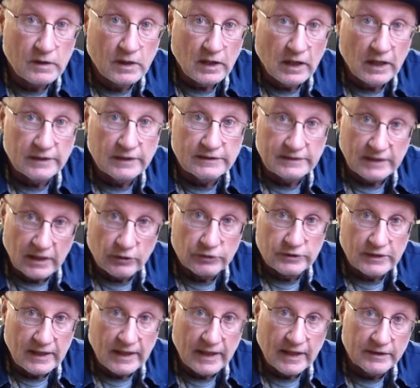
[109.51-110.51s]
until
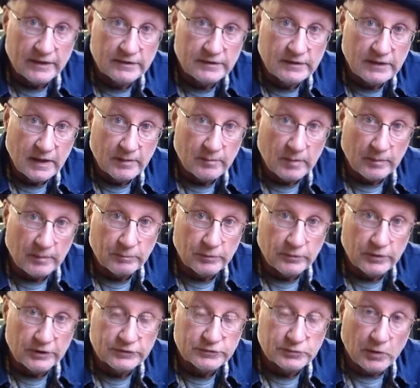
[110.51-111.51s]
Ken came up with
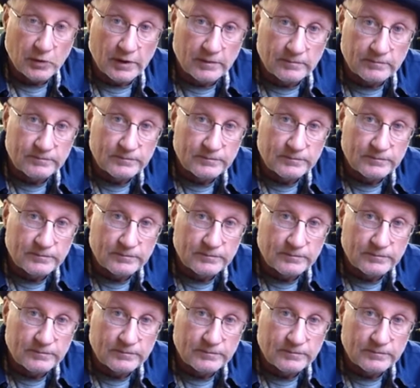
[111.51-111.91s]
this one.